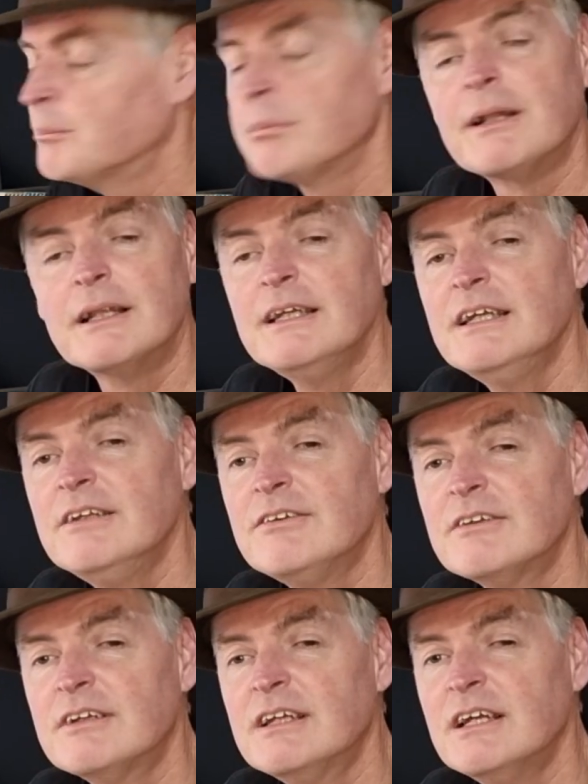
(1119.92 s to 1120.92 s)
please
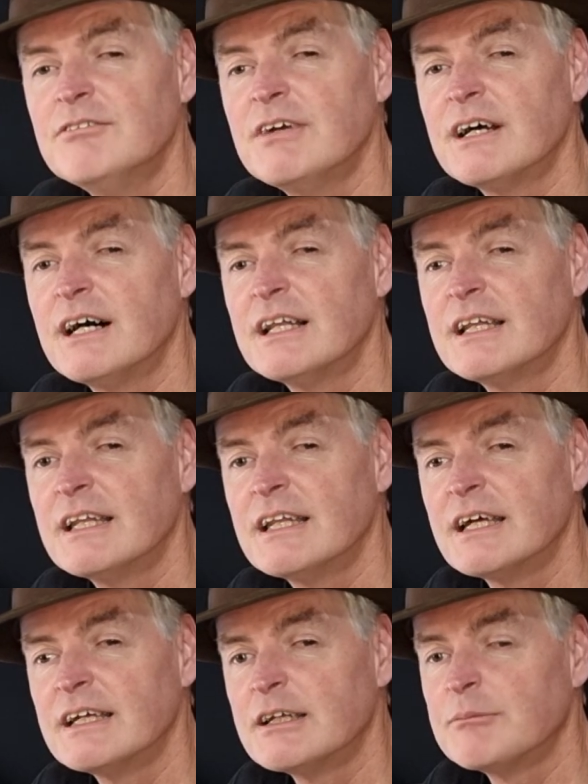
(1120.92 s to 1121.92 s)
give it a
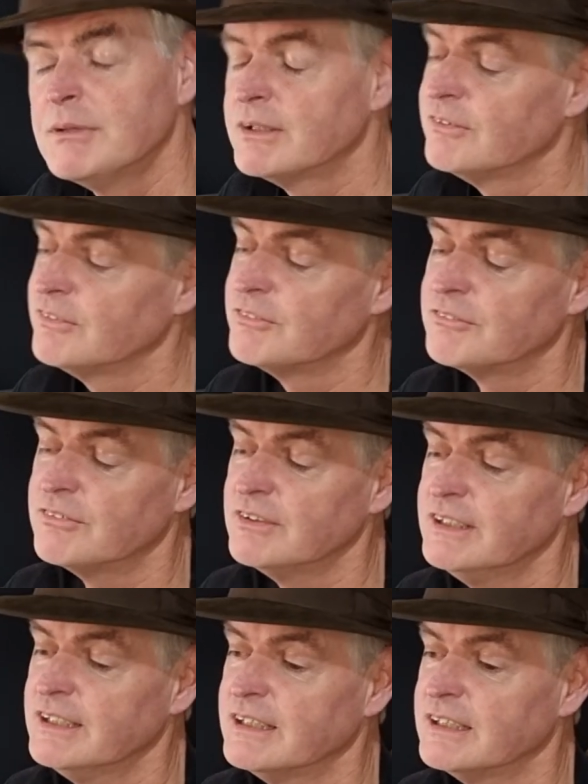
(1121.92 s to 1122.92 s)
like, because it
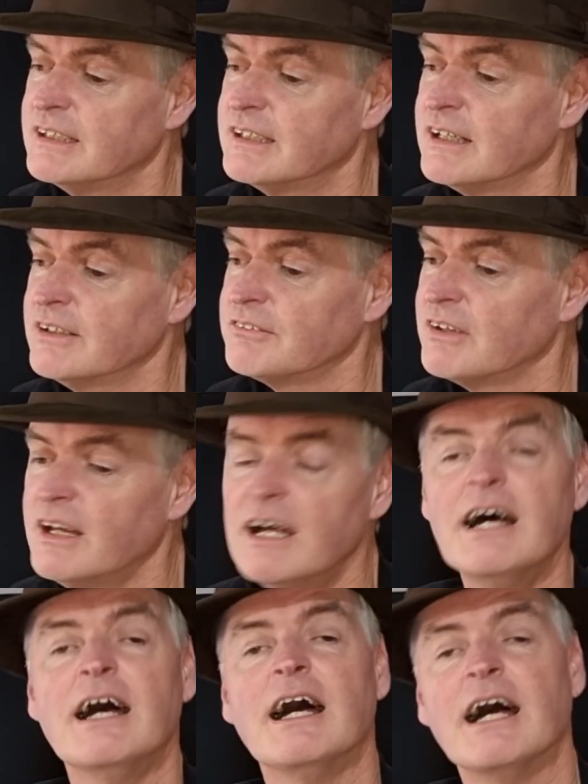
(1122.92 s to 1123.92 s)
really does
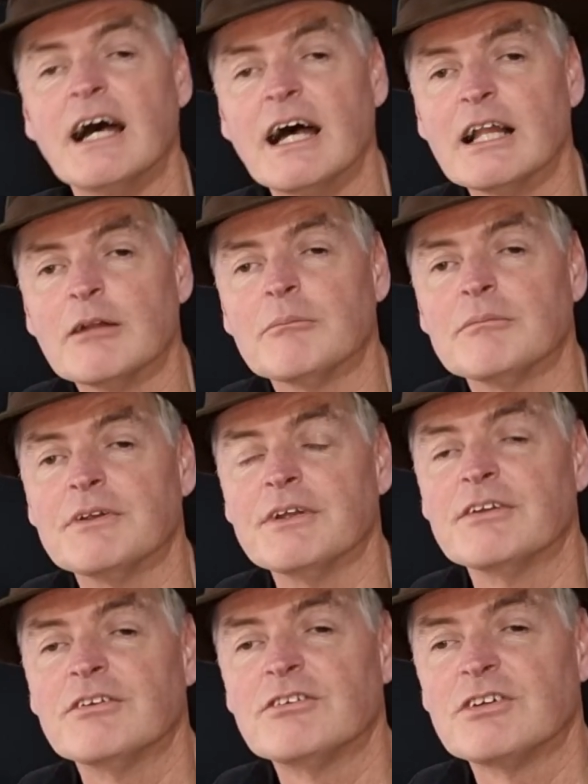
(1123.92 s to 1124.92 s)
help the
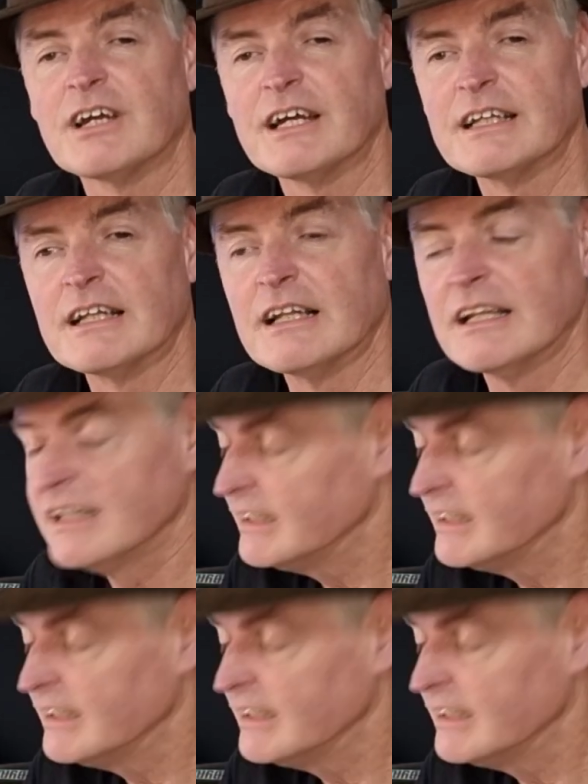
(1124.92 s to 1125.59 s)
channel.